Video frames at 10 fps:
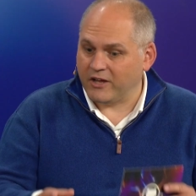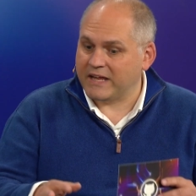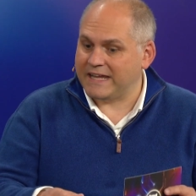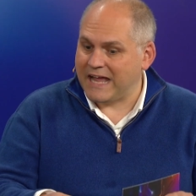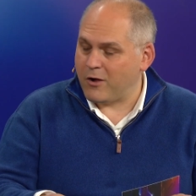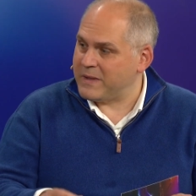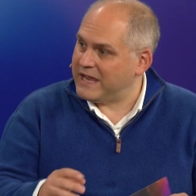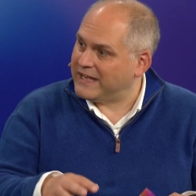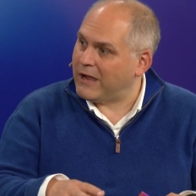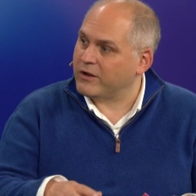okay, now I'm
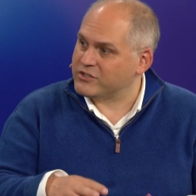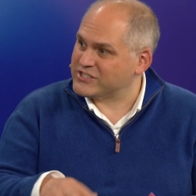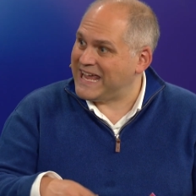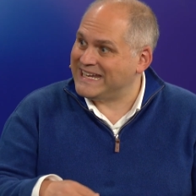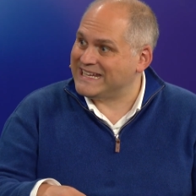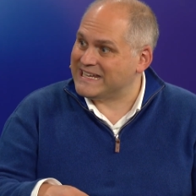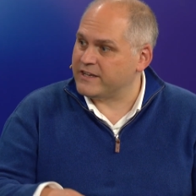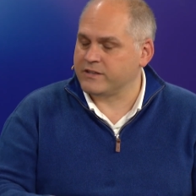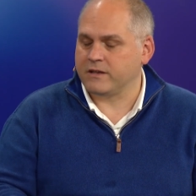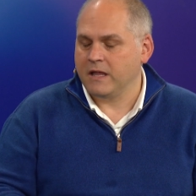here, now I can just edit.
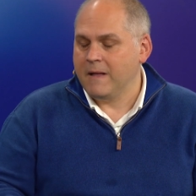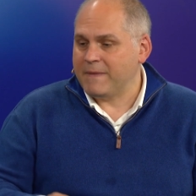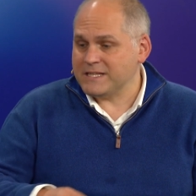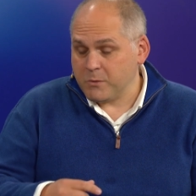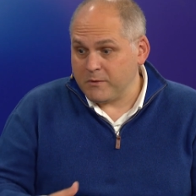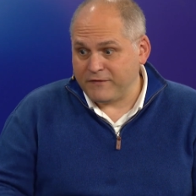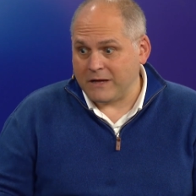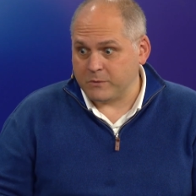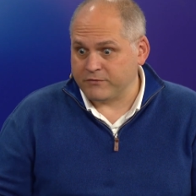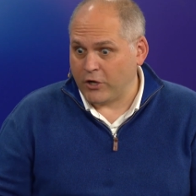And that's what we
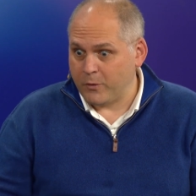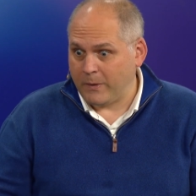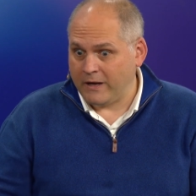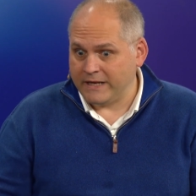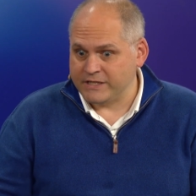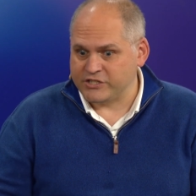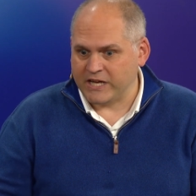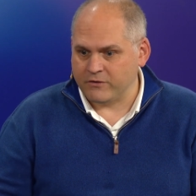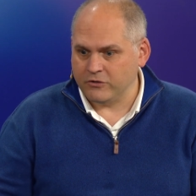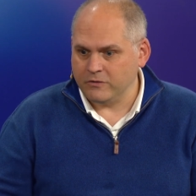found with Copilot in
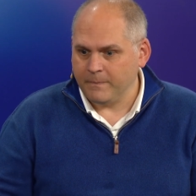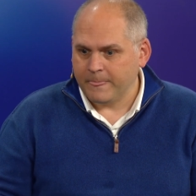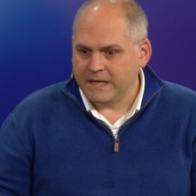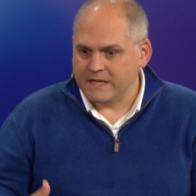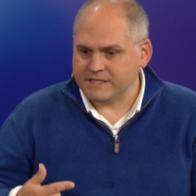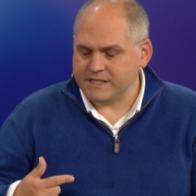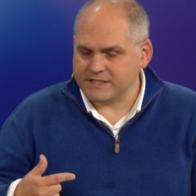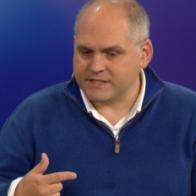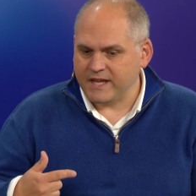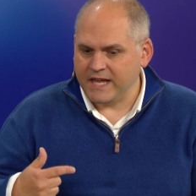general is
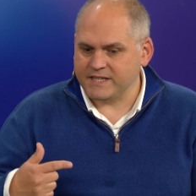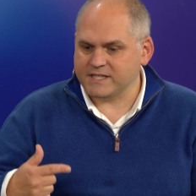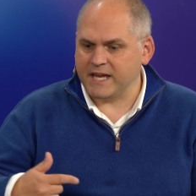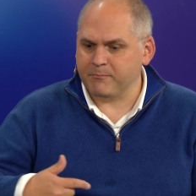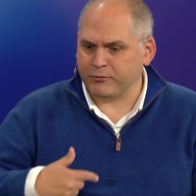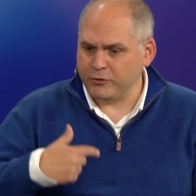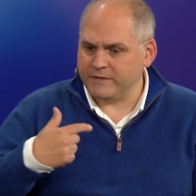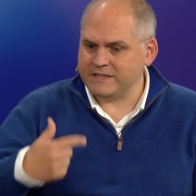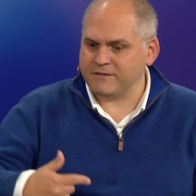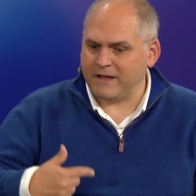it's, it's
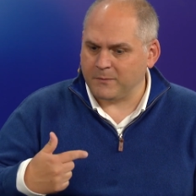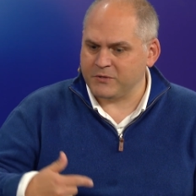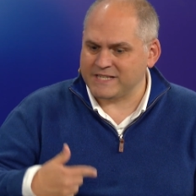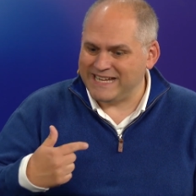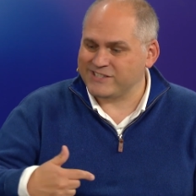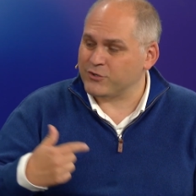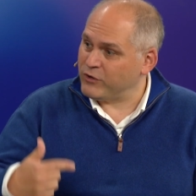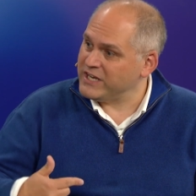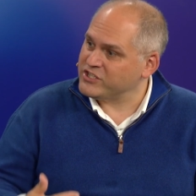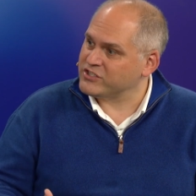improving developers'
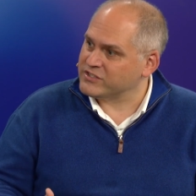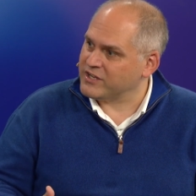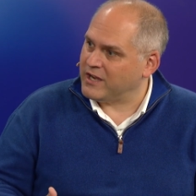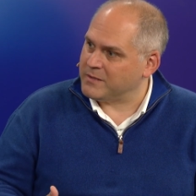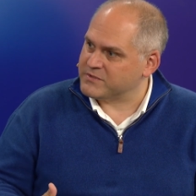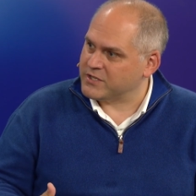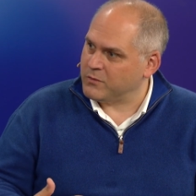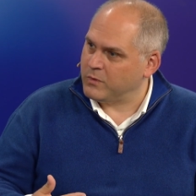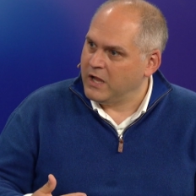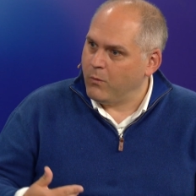iteration time.
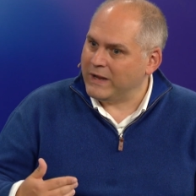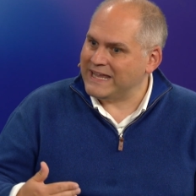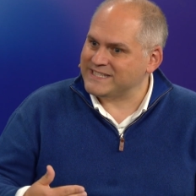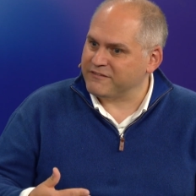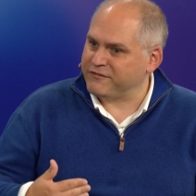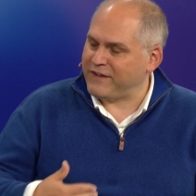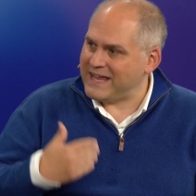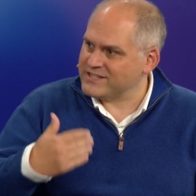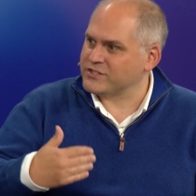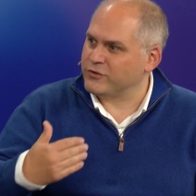So we're getting
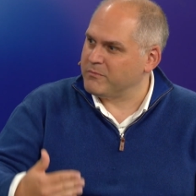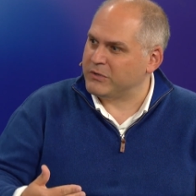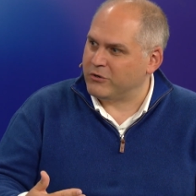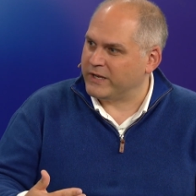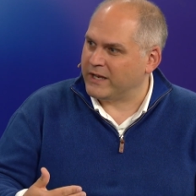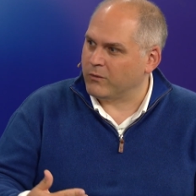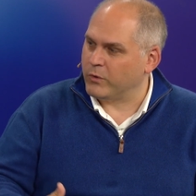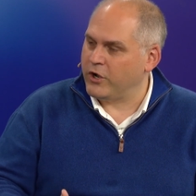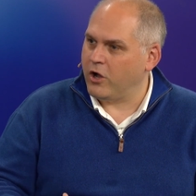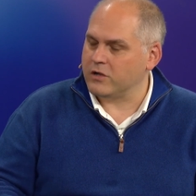faster at building.
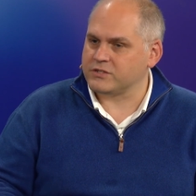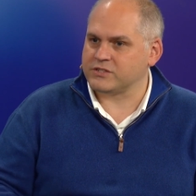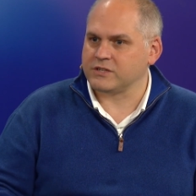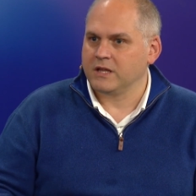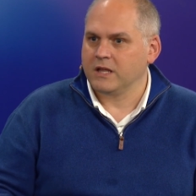We're not,